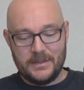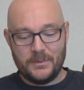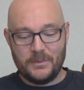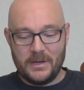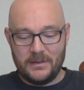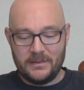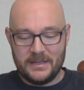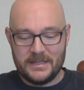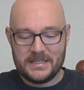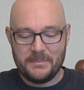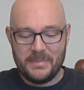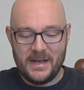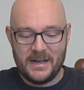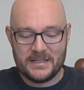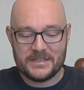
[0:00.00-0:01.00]
well, it's
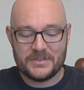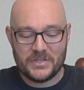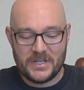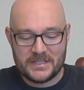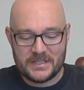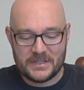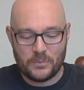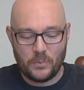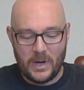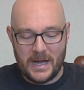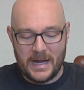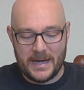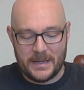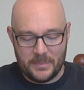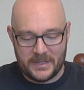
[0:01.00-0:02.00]
about just as
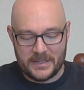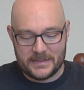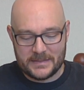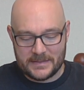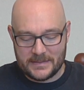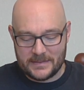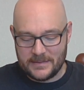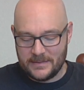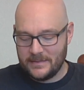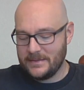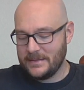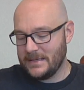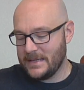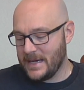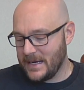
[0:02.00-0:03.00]
wide, but it's
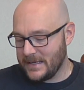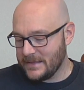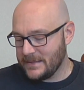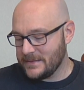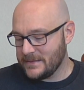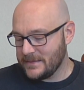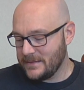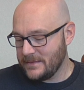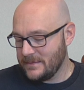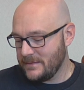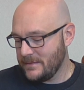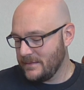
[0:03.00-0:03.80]
not as